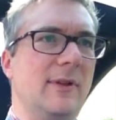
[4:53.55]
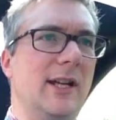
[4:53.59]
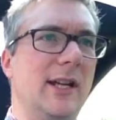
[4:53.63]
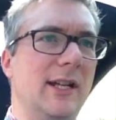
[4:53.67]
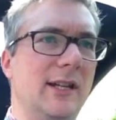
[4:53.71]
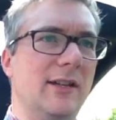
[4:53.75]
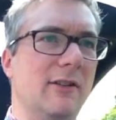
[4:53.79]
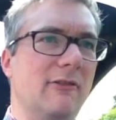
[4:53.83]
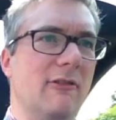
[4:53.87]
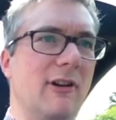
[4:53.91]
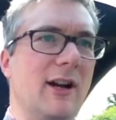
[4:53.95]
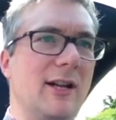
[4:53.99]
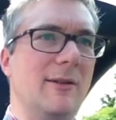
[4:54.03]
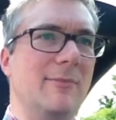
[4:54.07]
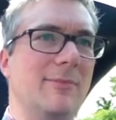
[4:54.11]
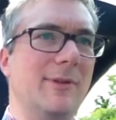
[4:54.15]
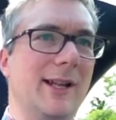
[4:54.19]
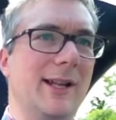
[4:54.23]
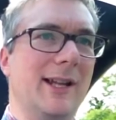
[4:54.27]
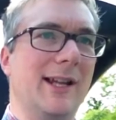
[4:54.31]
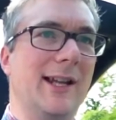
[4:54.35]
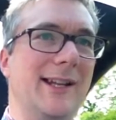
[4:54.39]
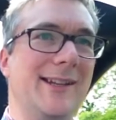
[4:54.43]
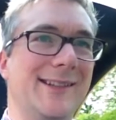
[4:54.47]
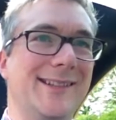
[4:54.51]
in the right
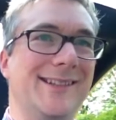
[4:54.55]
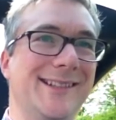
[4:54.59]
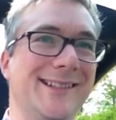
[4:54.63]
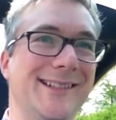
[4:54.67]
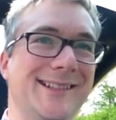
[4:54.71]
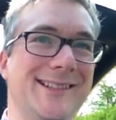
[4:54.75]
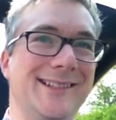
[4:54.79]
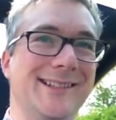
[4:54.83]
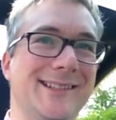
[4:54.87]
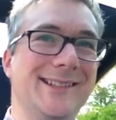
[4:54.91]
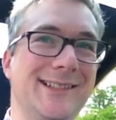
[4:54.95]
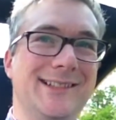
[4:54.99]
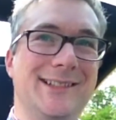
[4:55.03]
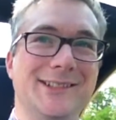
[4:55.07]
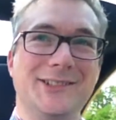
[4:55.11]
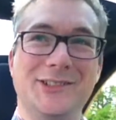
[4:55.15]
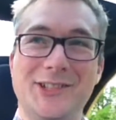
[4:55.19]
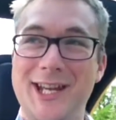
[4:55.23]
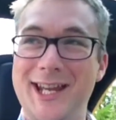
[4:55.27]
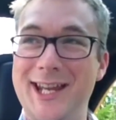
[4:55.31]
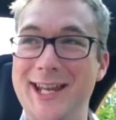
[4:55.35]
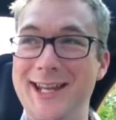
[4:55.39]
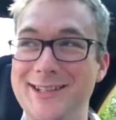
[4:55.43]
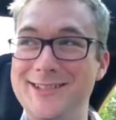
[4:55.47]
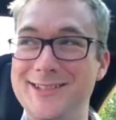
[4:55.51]
place.
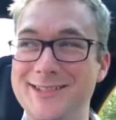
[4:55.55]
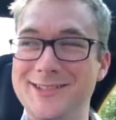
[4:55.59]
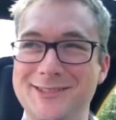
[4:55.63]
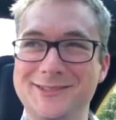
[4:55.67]
Cheers!